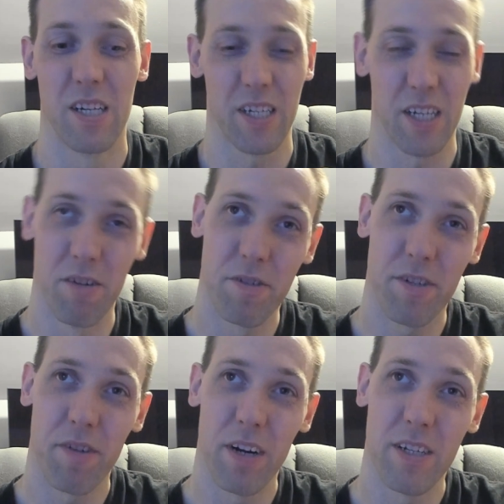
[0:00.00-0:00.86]
Ghost
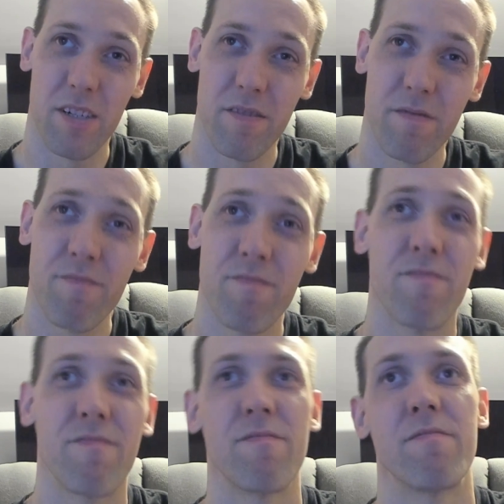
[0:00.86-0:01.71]
Rider,
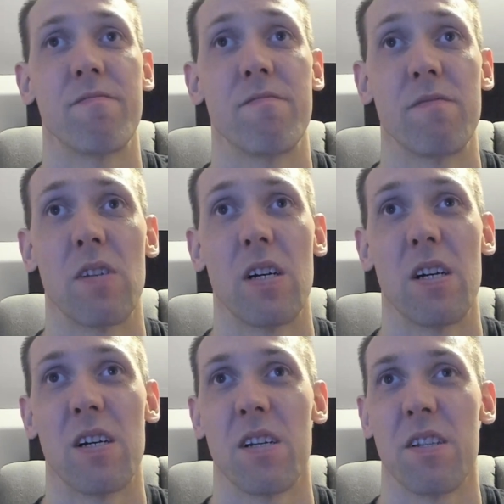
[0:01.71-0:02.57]

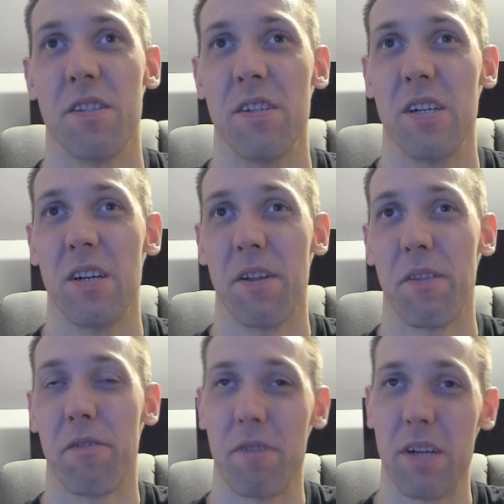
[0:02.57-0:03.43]
the
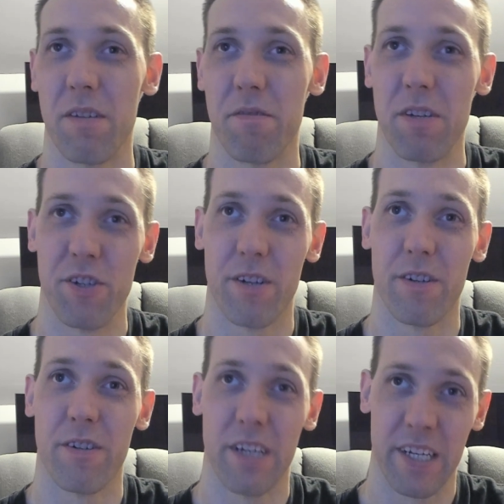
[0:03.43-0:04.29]
3
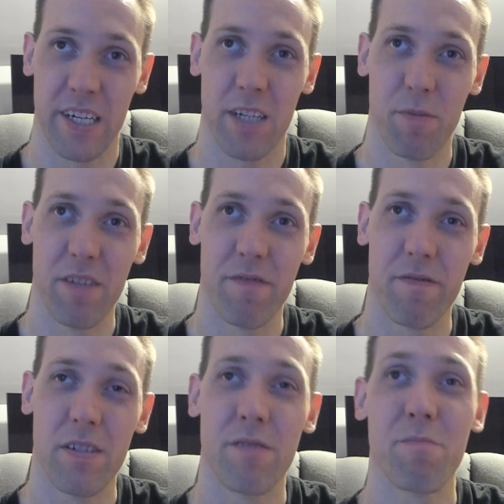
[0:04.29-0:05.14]
original X-Men
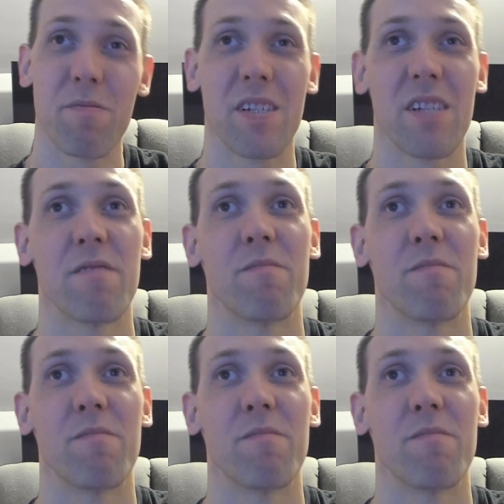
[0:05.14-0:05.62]
films,